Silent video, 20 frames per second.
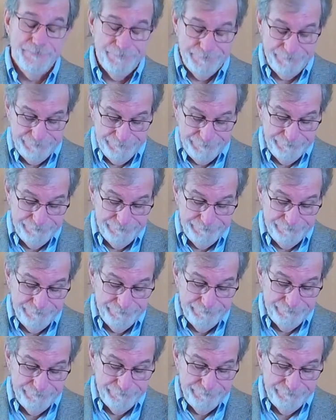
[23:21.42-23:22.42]

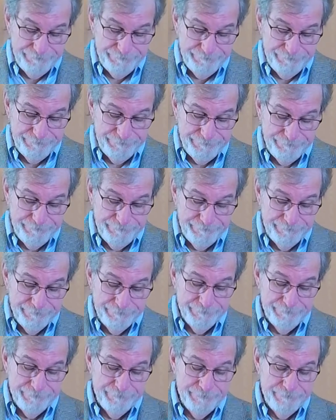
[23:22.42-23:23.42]

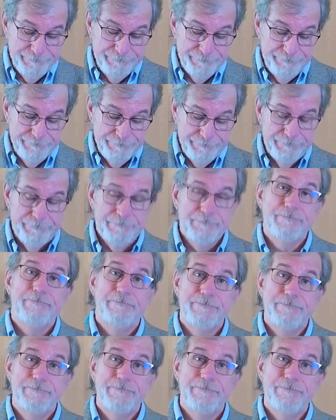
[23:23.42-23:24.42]

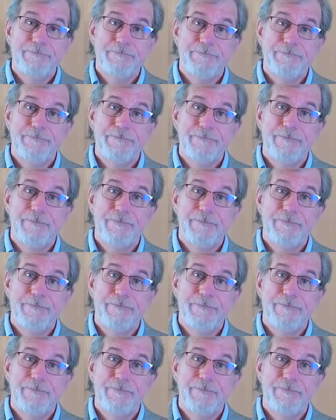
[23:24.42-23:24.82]
Nothing is said.